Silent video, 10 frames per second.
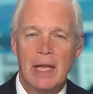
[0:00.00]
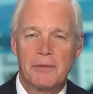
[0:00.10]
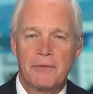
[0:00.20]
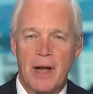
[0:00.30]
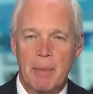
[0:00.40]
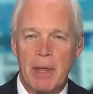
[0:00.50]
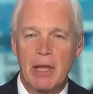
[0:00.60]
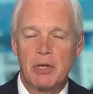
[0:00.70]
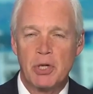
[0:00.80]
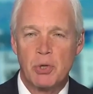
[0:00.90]
It's
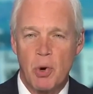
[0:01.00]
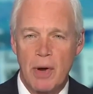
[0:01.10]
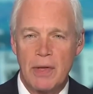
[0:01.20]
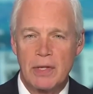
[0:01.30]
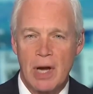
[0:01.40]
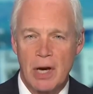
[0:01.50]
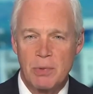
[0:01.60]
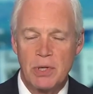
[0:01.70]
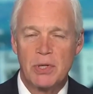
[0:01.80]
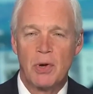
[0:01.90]
fundamentally destroying this
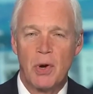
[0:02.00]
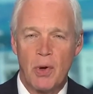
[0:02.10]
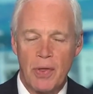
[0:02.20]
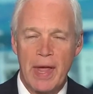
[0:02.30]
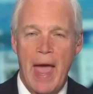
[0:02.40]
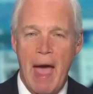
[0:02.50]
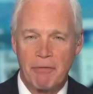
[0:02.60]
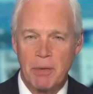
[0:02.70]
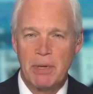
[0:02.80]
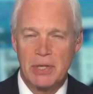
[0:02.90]
country. So no, they
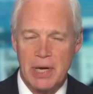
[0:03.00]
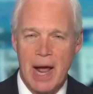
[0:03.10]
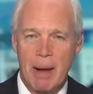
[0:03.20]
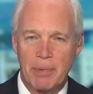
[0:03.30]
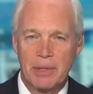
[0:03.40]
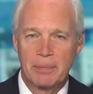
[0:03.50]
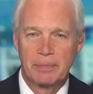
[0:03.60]
have to be stopped.